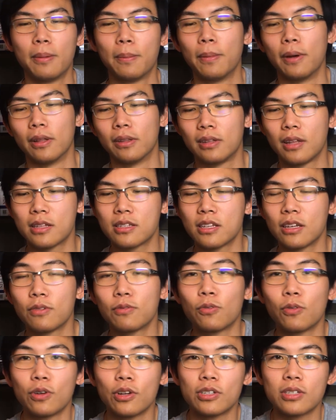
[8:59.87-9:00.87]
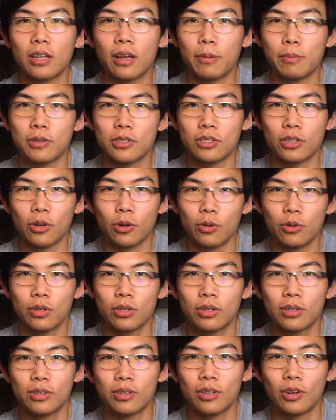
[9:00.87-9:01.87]
But that's it for this episode
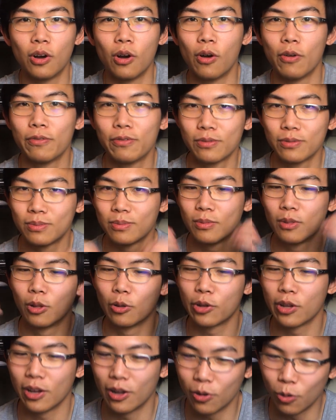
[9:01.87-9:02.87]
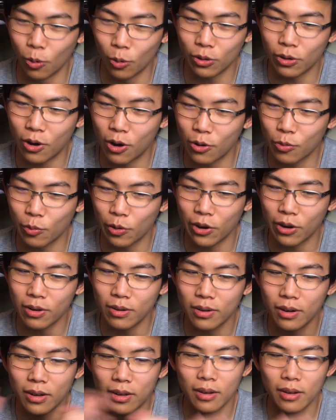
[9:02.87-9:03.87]
of looking at old hardware.